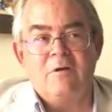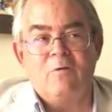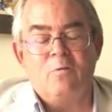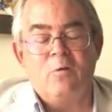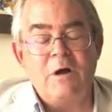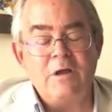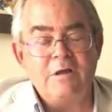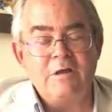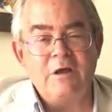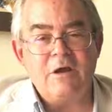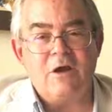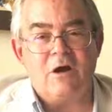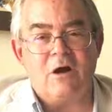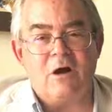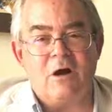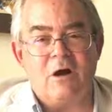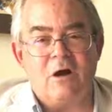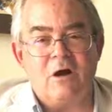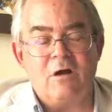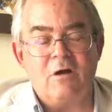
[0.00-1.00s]
what they
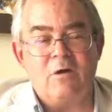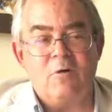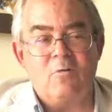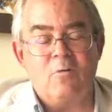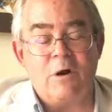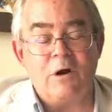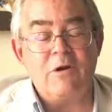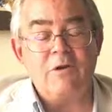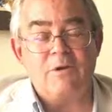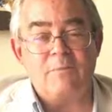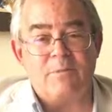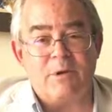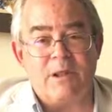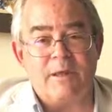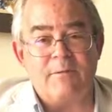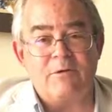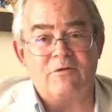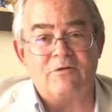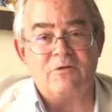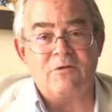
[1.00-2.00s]
are, what are the
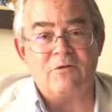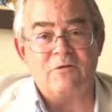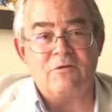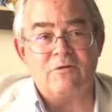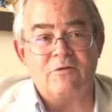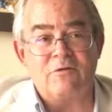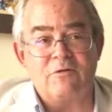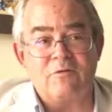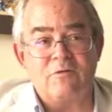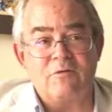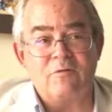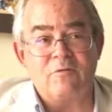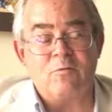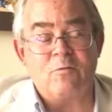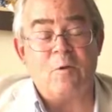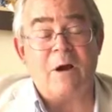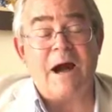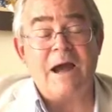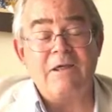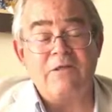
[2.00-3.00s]
blemishes,
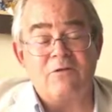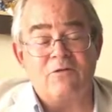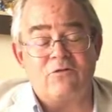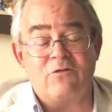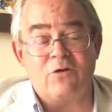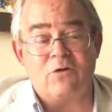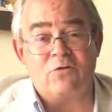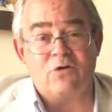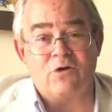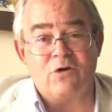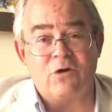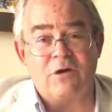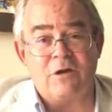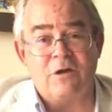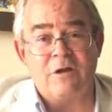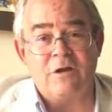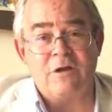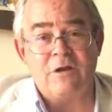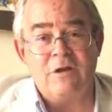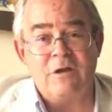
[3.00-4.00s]
why they're so
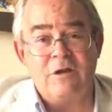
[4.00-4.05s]
good,